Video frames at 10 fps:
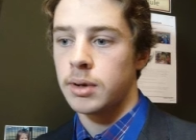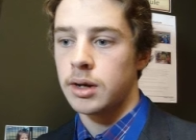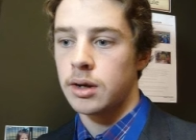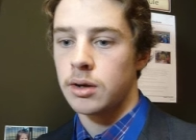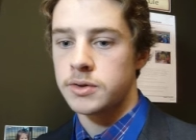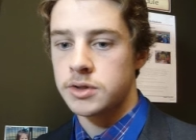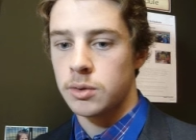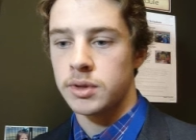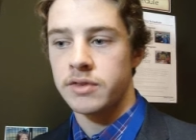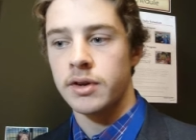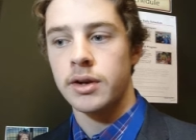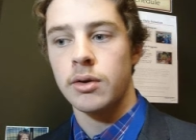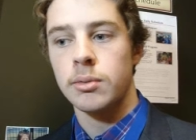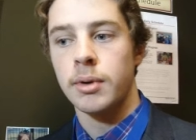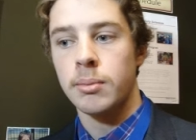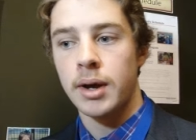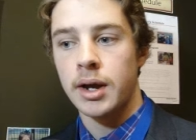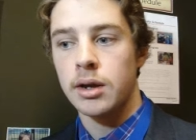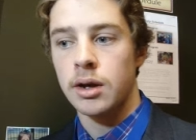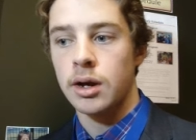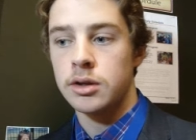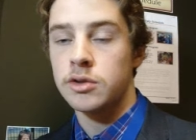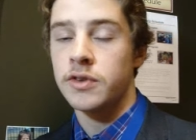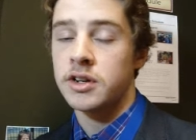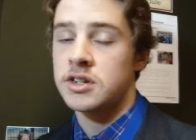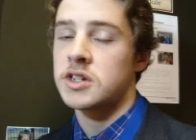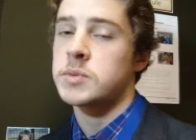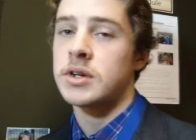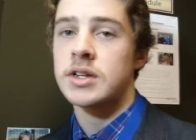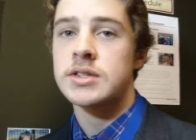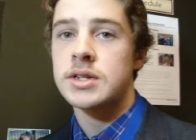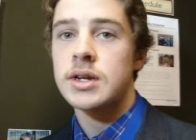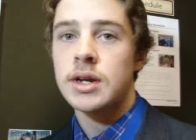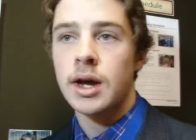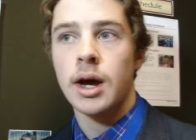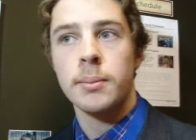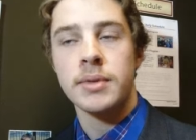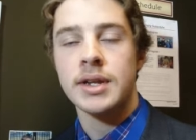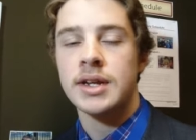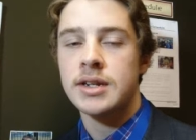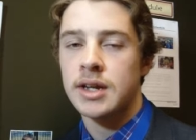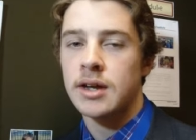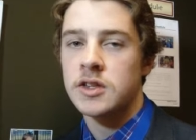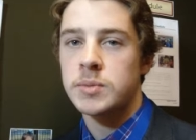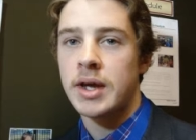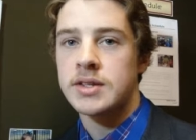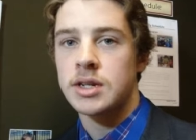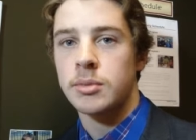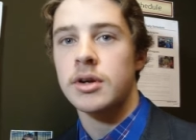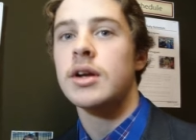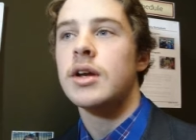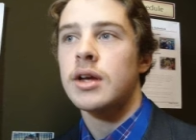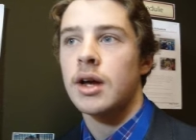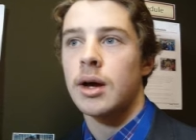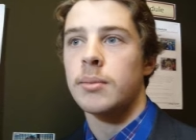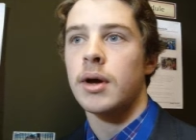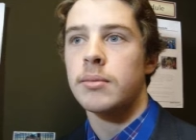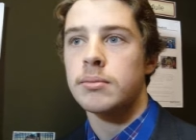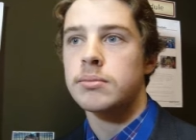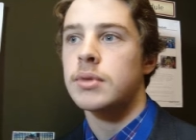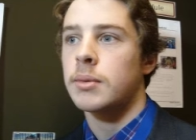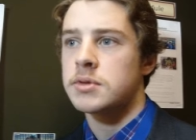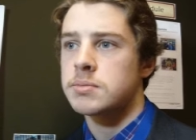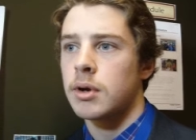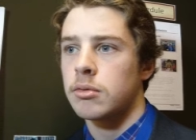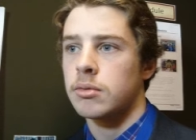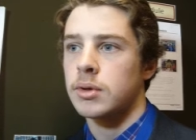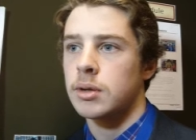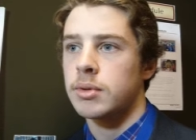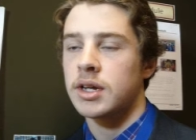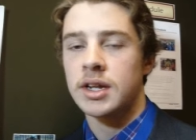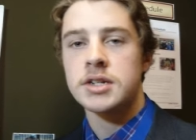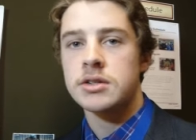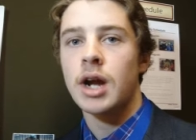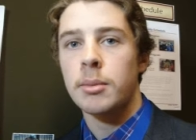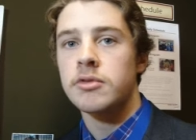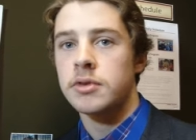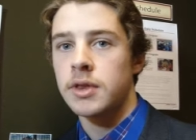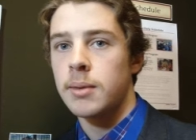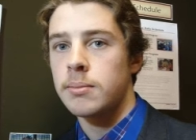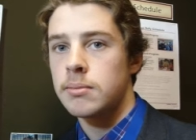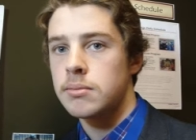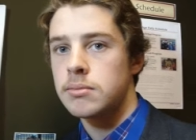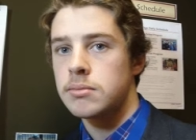But also, when they found out about my uh, youth volunteer experience um, in India this past summer, um, that was probably a big attention grabber for them.